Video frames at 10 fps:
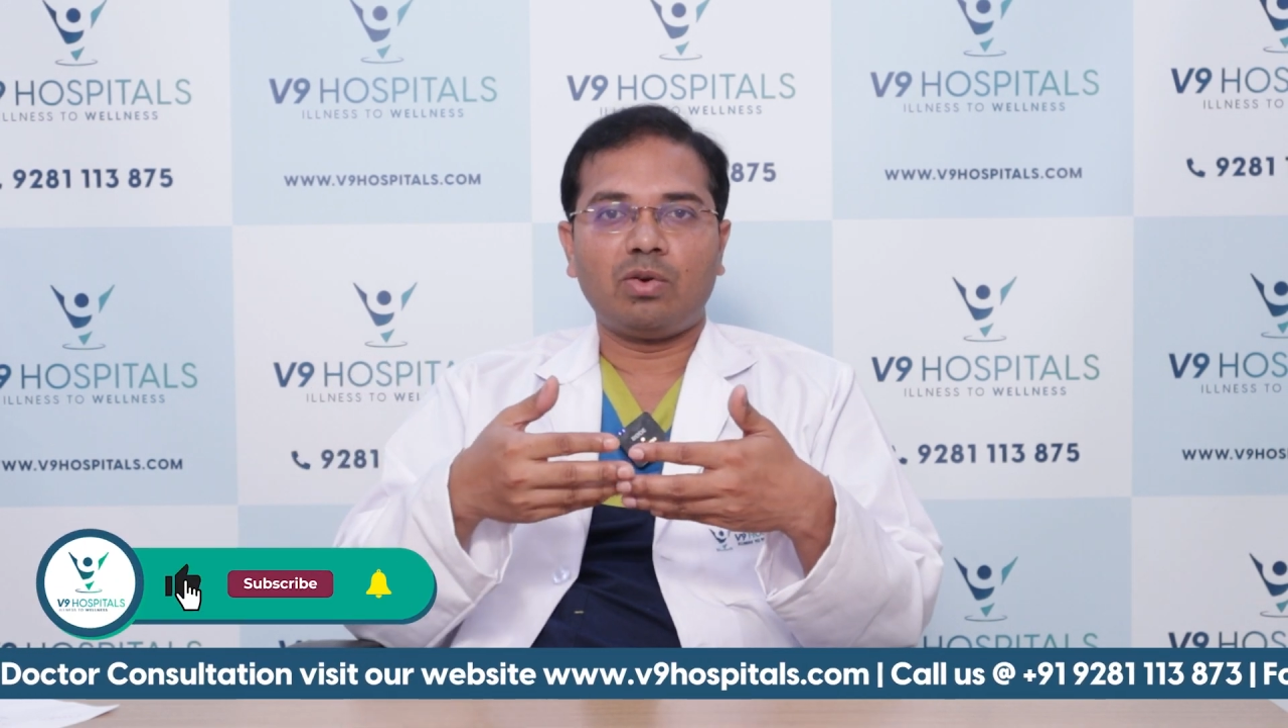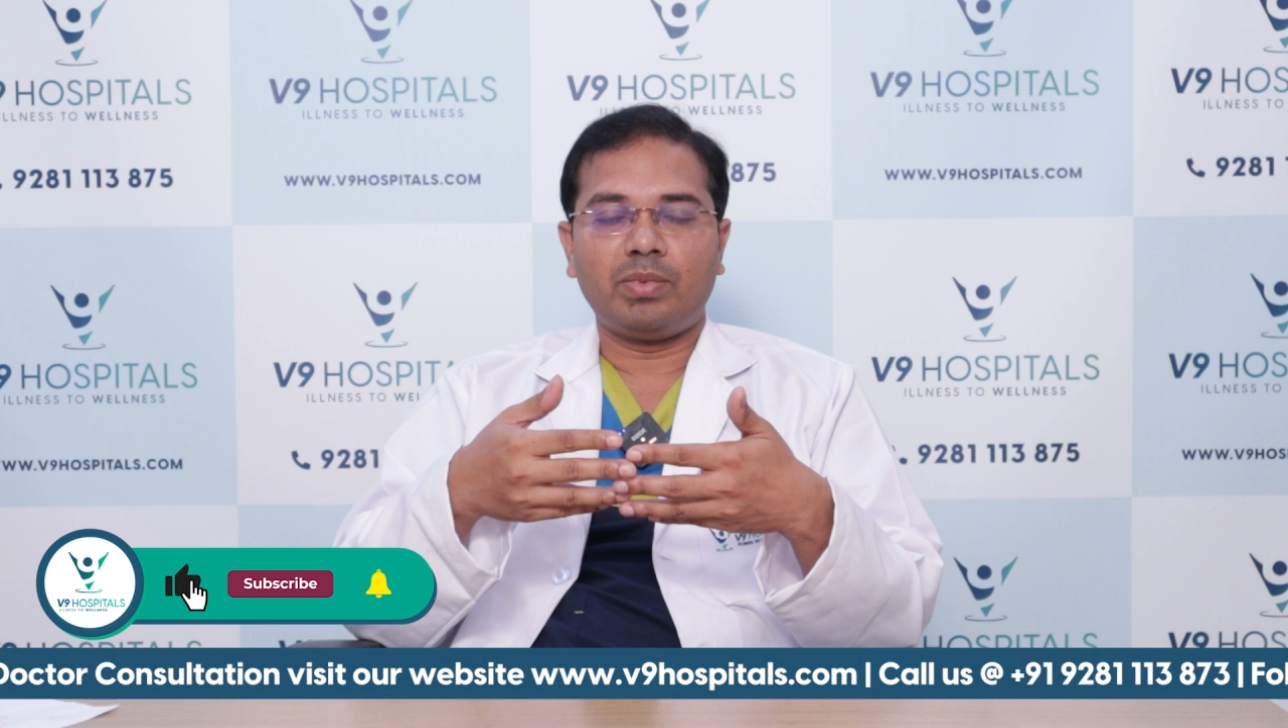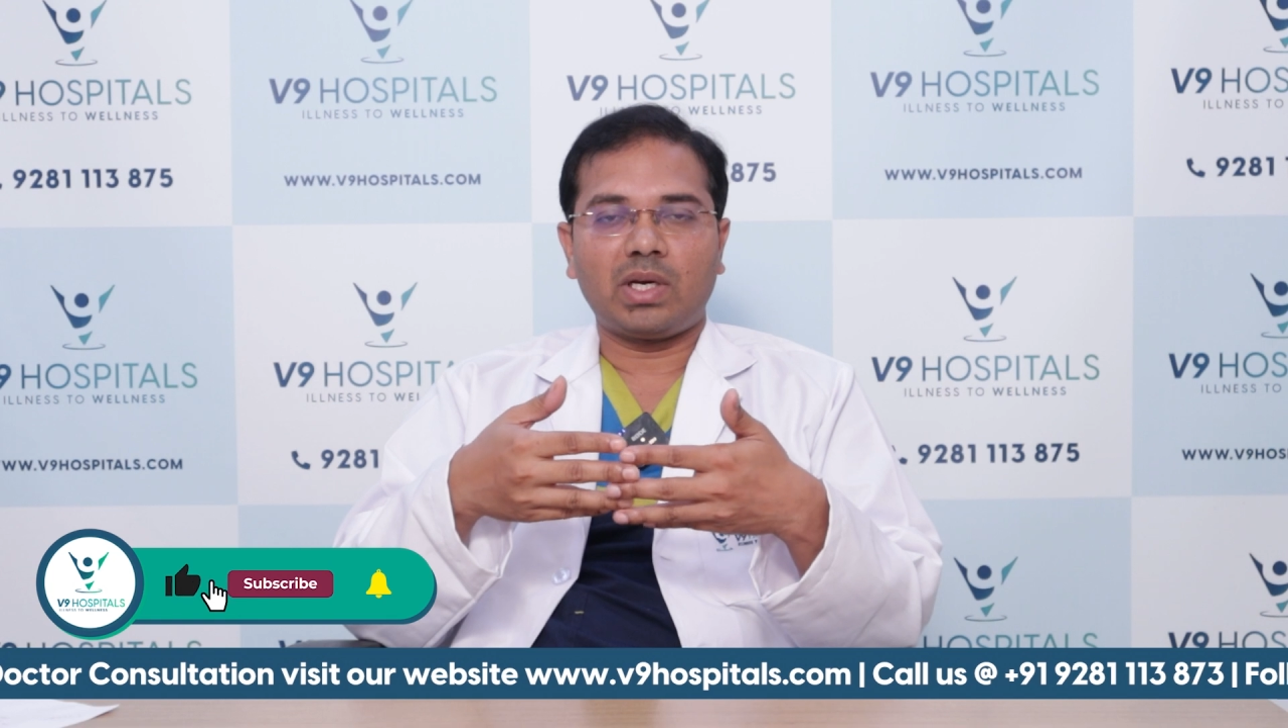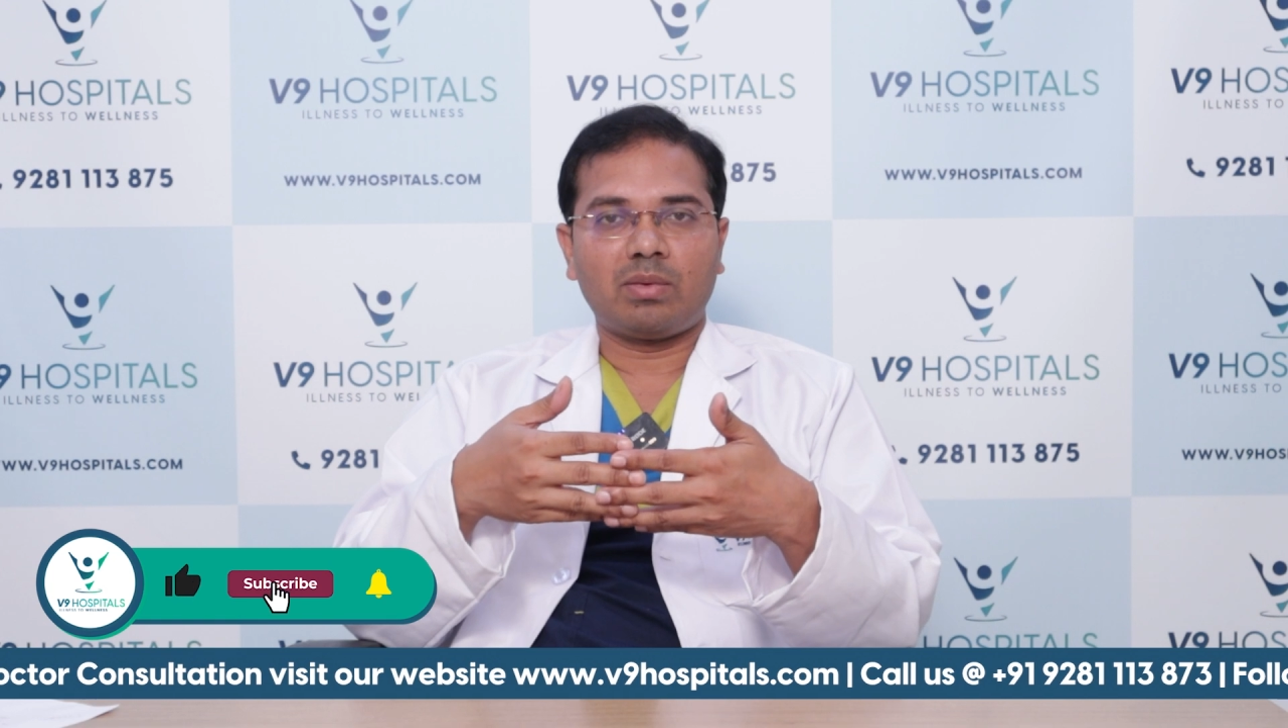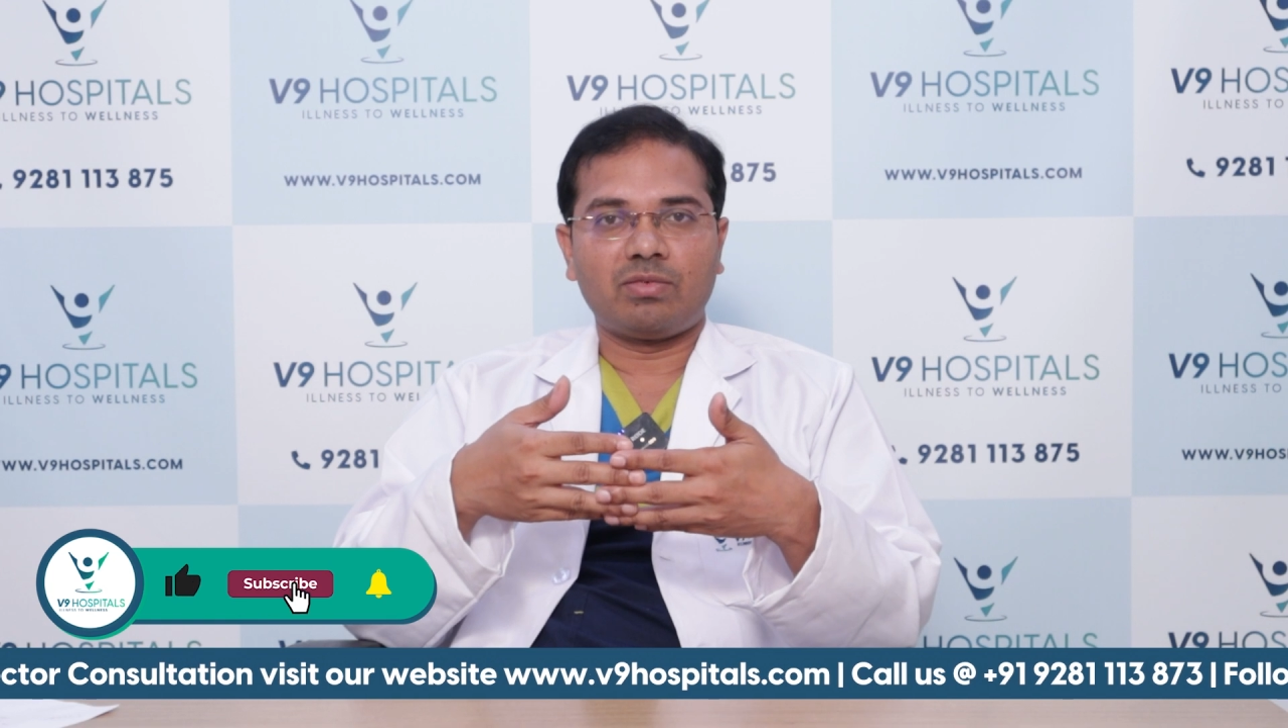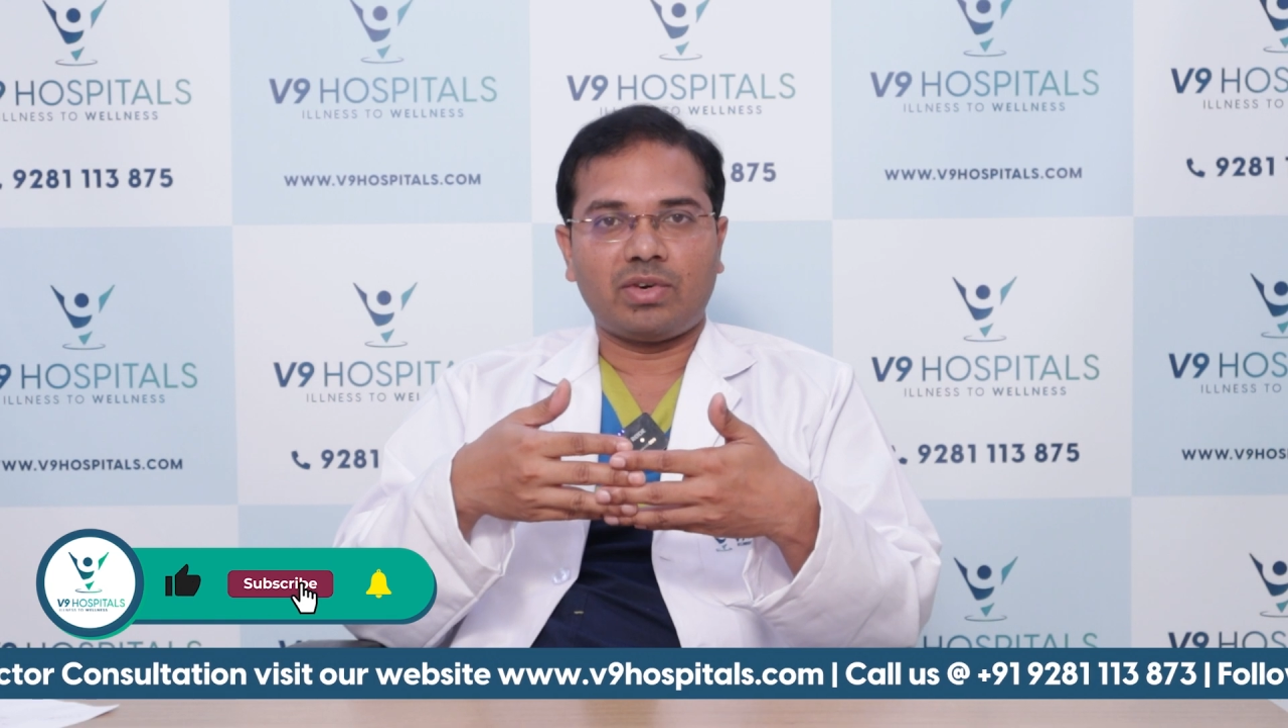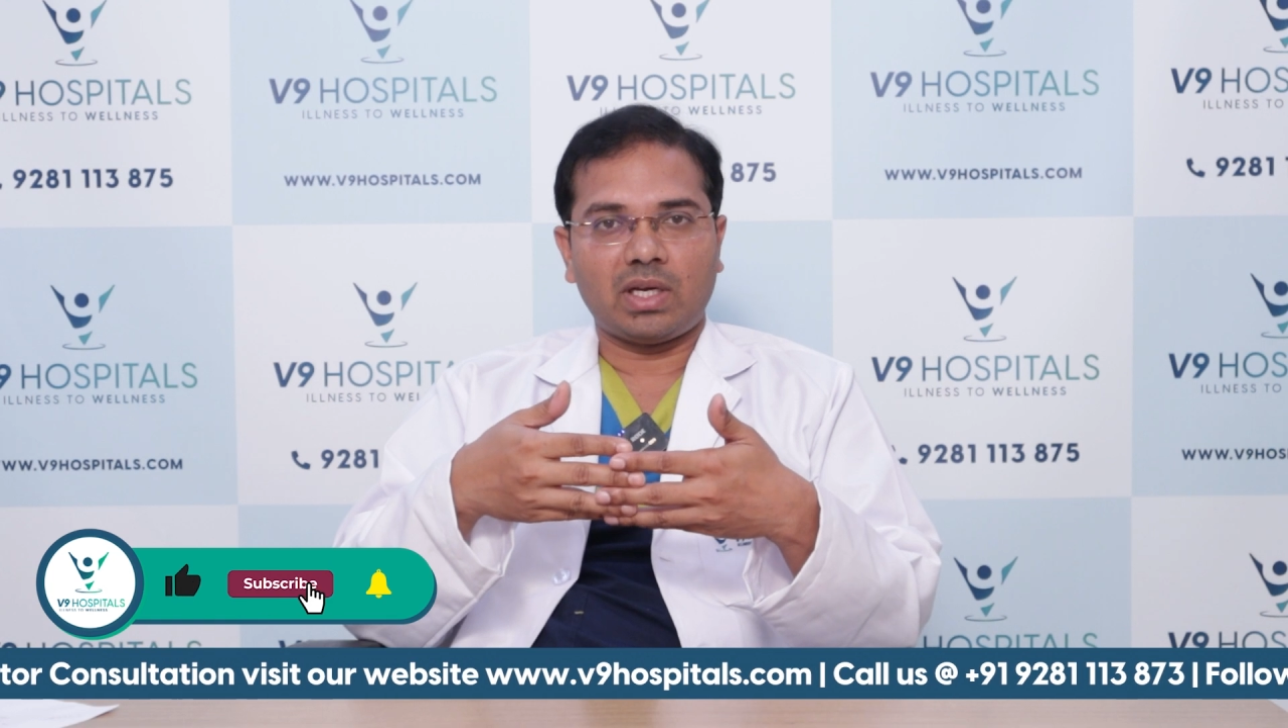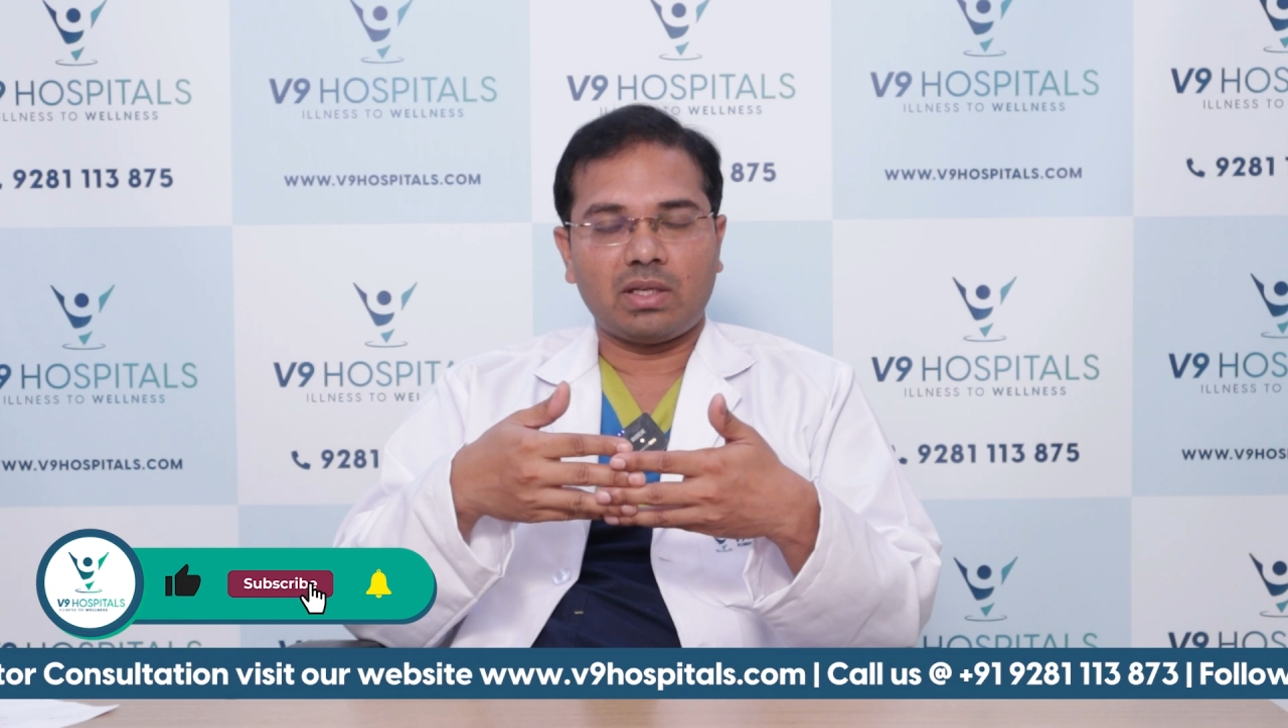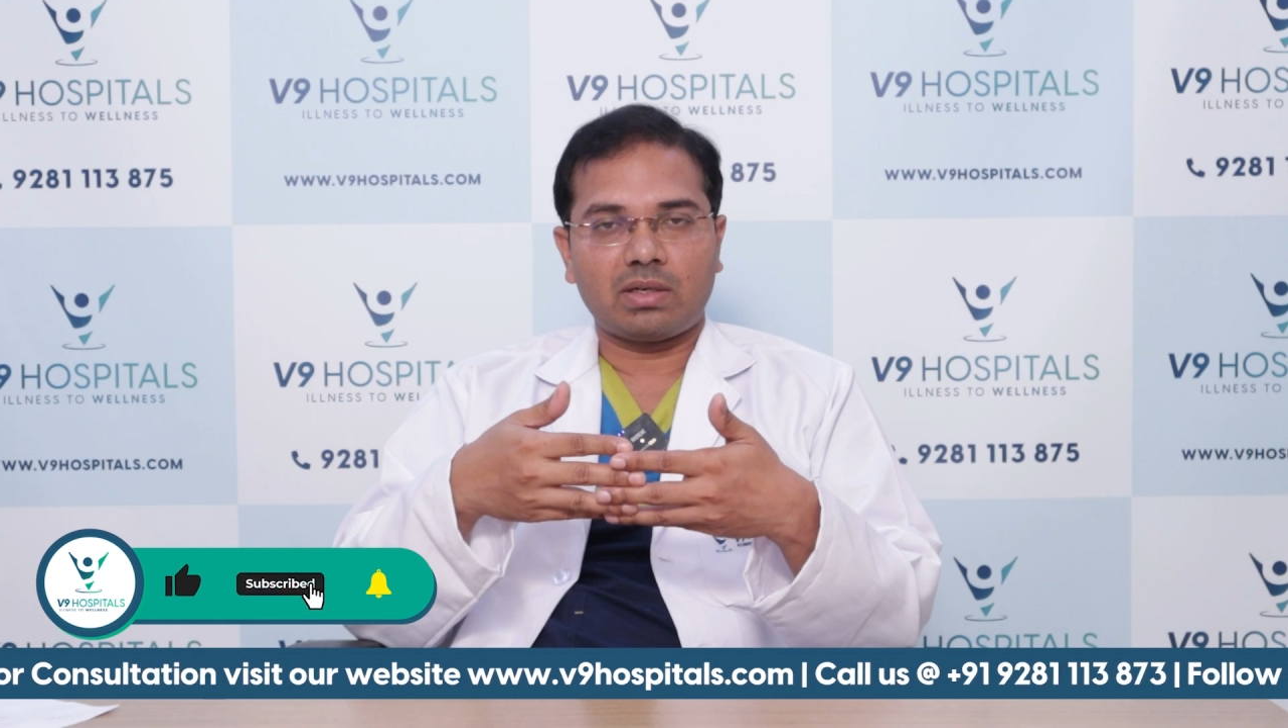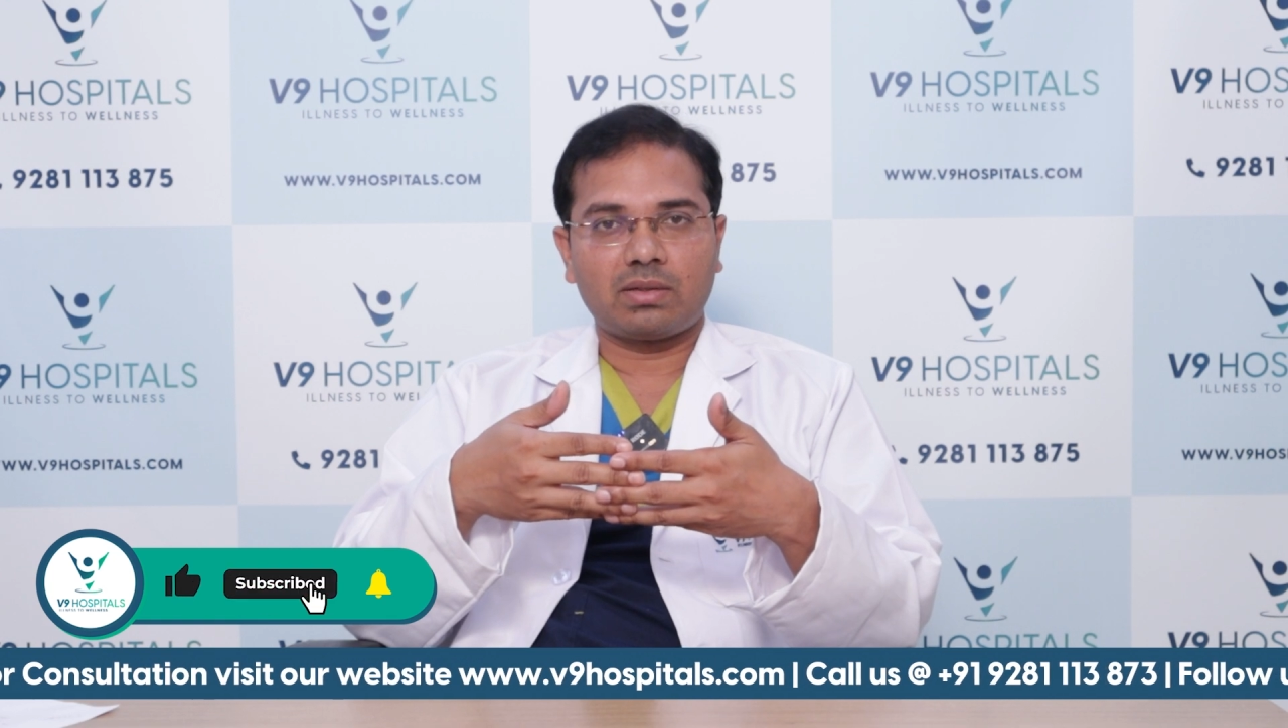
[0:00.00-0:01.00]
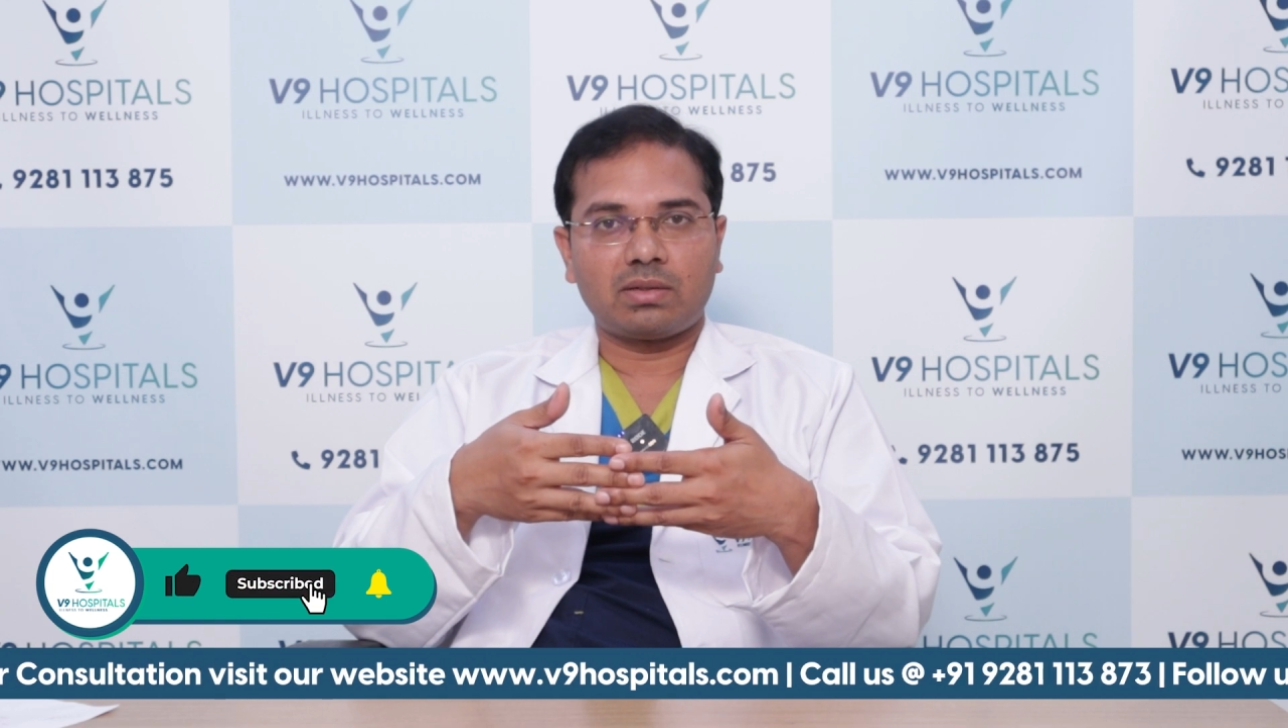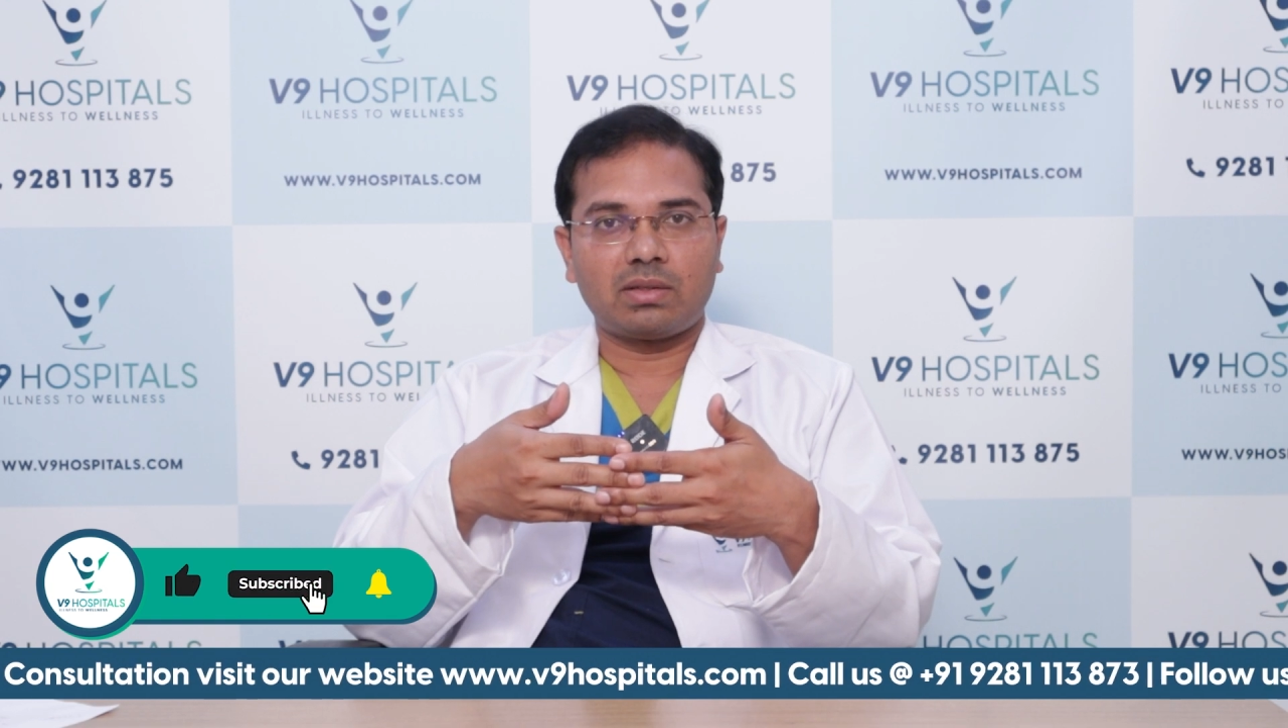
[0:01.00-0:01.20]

you become father.